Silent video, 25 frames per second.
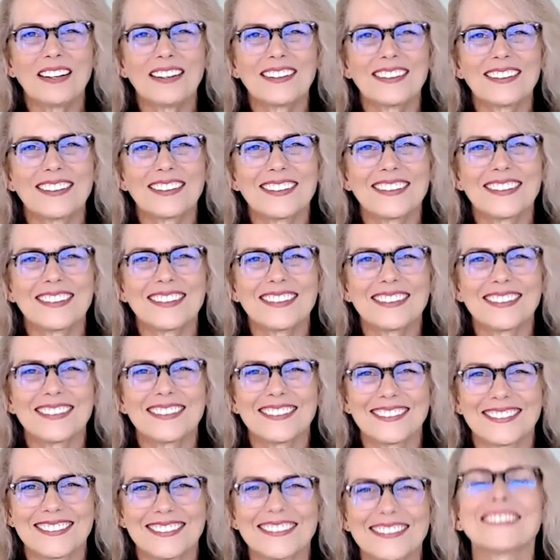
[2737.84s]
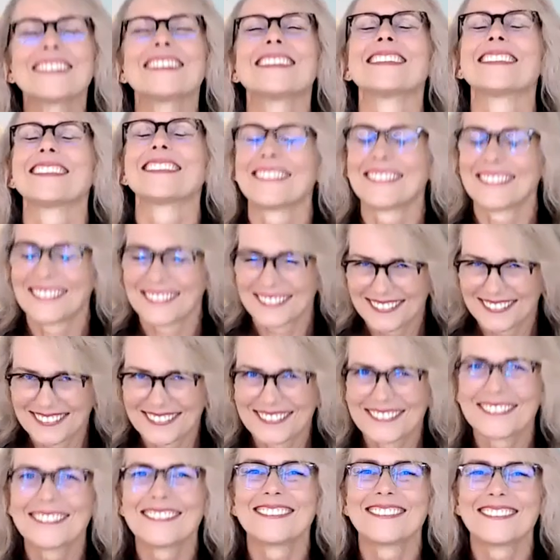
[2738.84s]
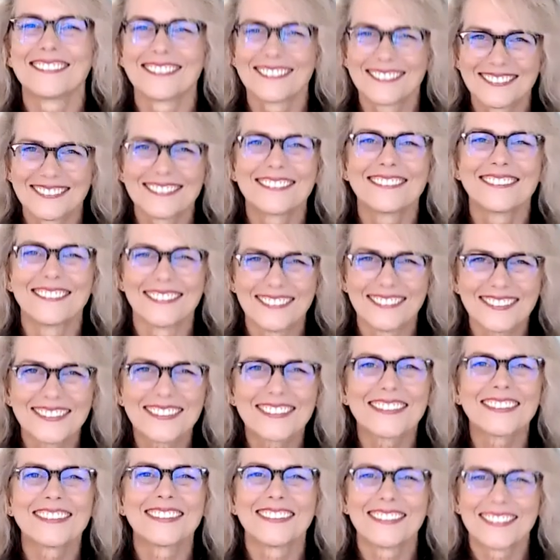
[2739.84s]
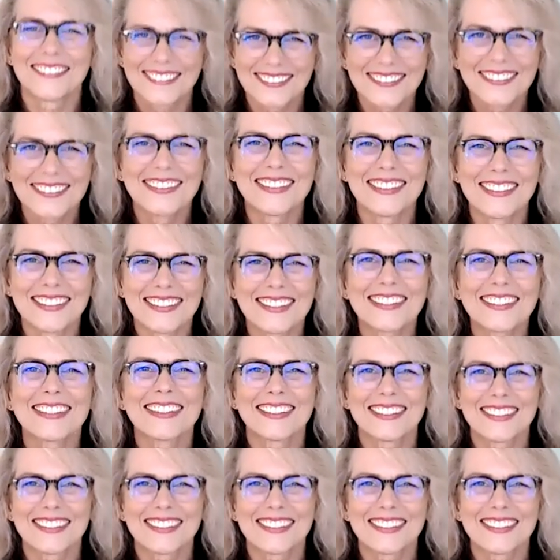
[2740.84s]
at, at my um, office just in case. Yep.